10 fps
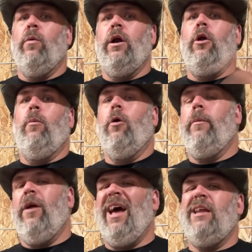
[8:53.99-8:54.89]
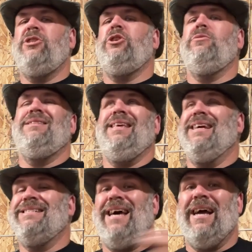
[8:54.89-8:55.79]
you want to know more about how to choose the
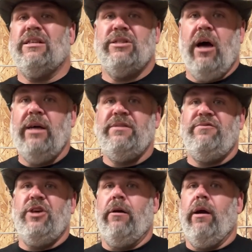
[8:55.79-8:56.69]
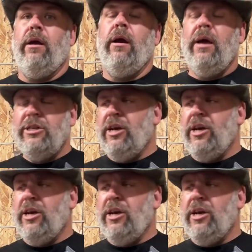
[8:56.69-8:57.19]
exact size of generator,